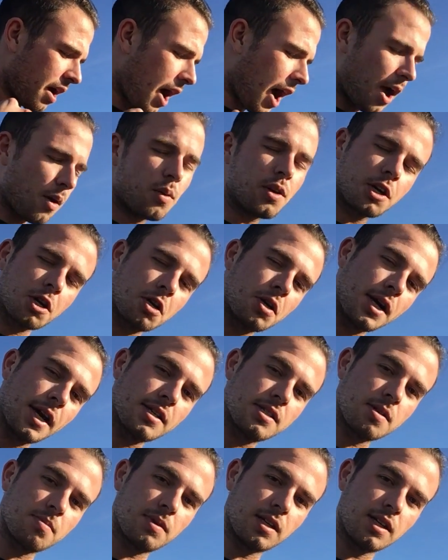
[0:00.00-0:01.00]
I want to
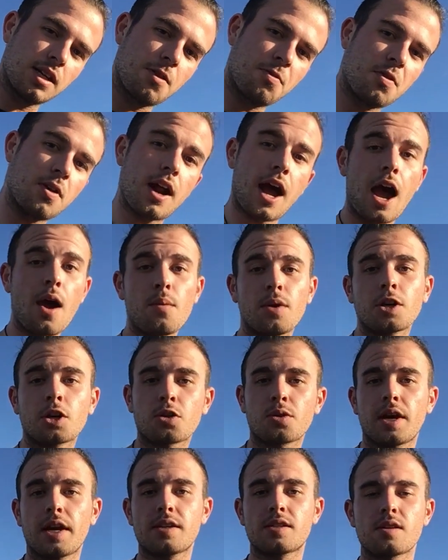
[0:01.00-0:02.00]
create something different. I want
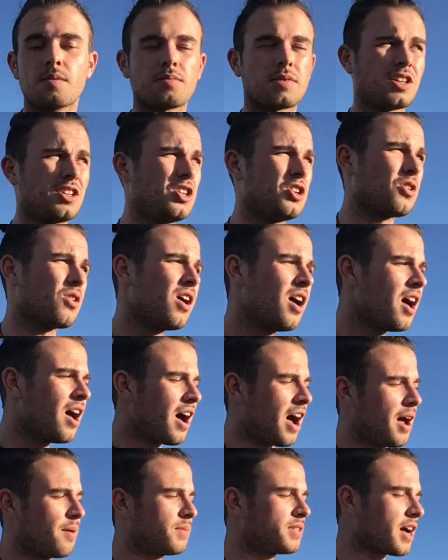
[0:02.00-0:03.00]
to create something new.
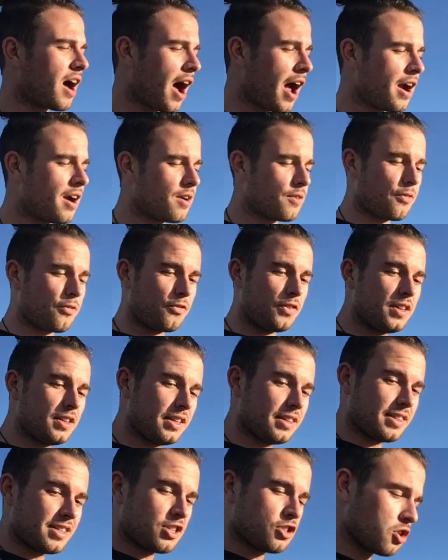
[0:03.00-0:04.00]
I'm tired of
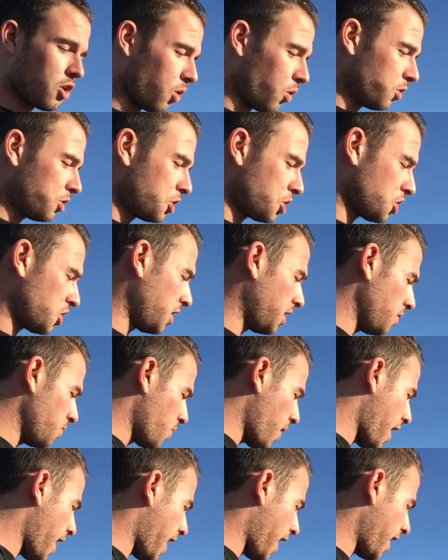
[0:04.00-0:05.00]
feeling this old
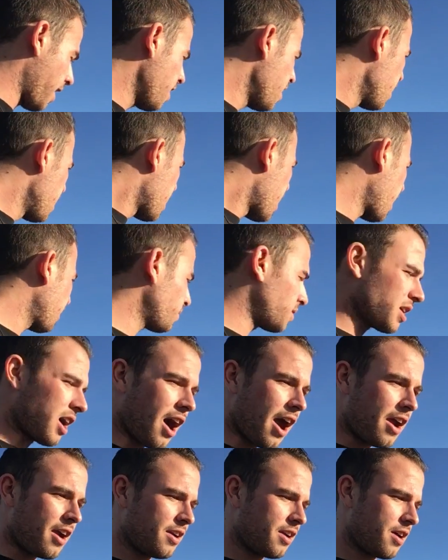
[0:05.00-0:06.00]
shitty way. I'm
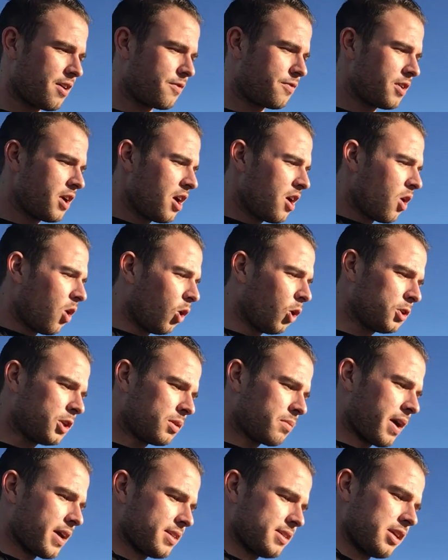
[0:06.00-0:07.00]
tired of
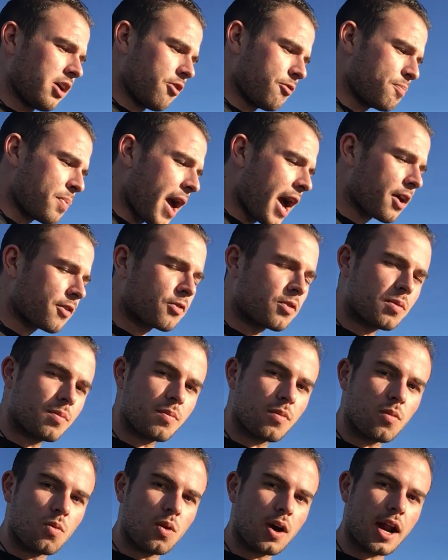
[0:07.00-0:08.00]
holding myself back
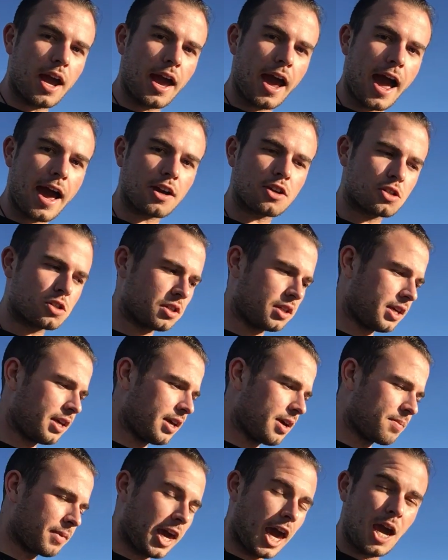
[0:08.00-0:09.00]
from what I
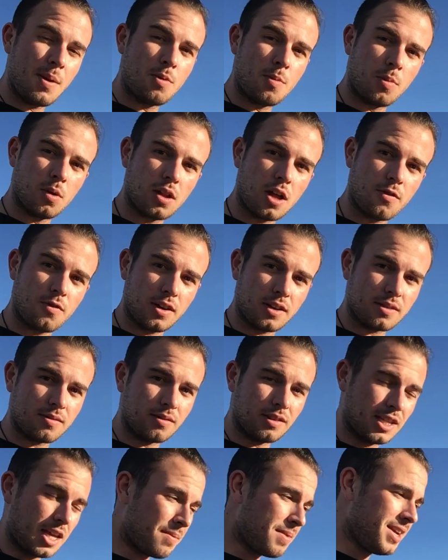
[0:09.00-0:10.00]
actually am capable of and
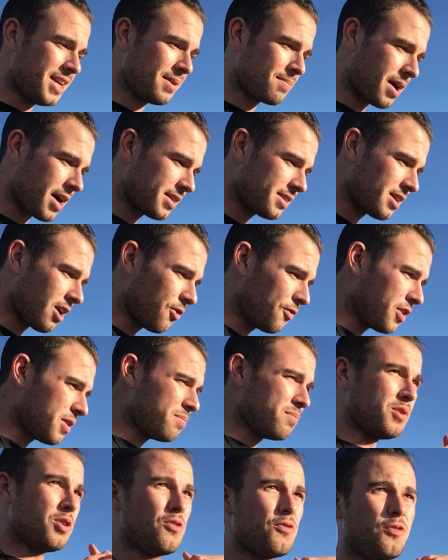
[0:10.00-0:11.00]
limiting myself,
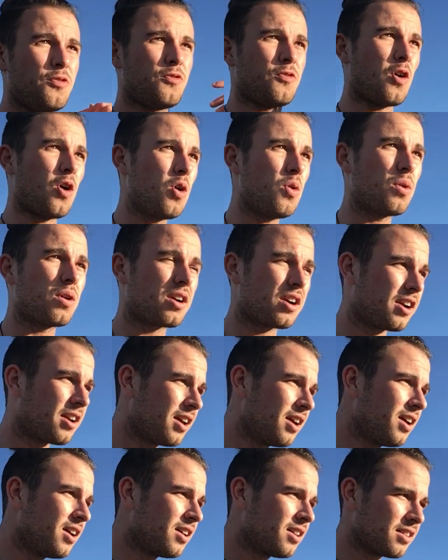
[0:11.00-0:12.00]
and move forward.
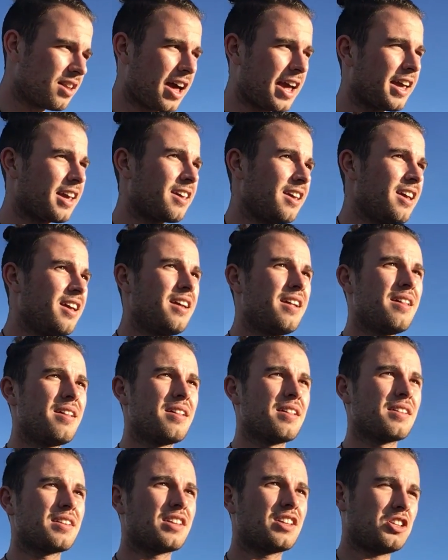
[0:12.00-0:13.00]
Like,
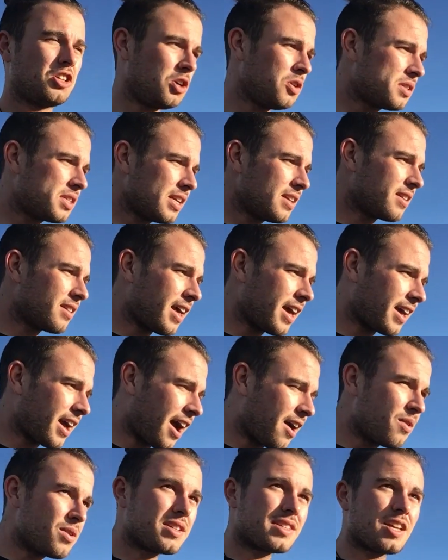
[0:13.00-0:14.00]
use it. Like,
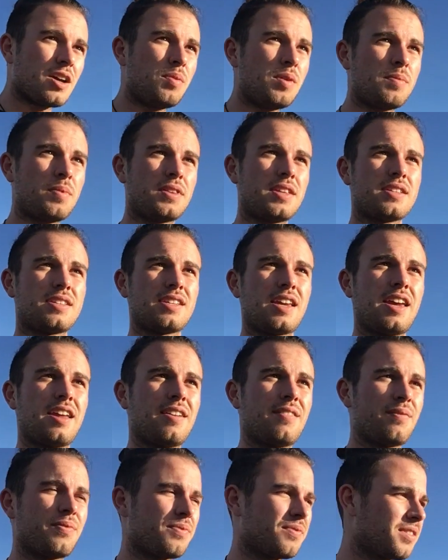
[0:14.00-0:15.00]
I always tell people this
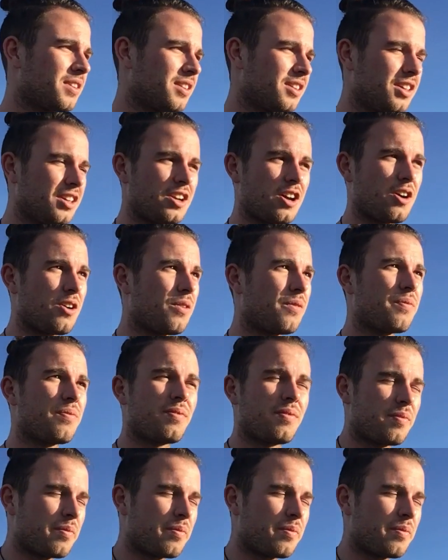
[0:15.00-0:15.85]
in, you know,